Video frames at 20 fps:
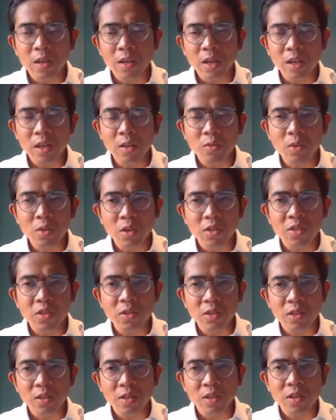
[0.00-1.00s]
it
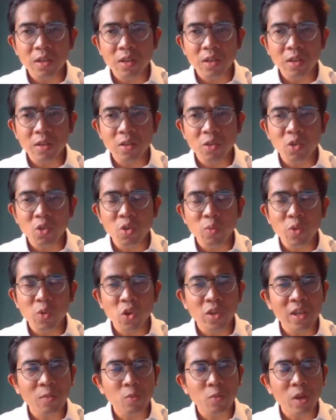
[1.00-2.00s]
was no
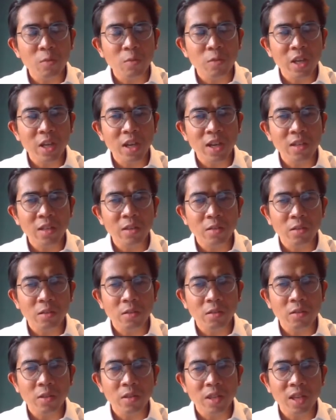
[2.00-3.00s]
more than what we had
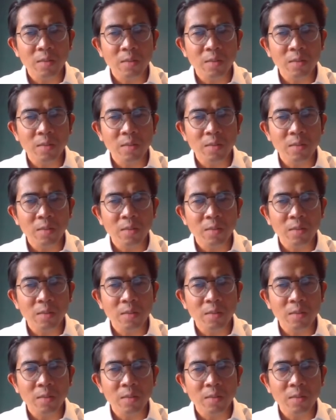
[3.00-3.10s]
on the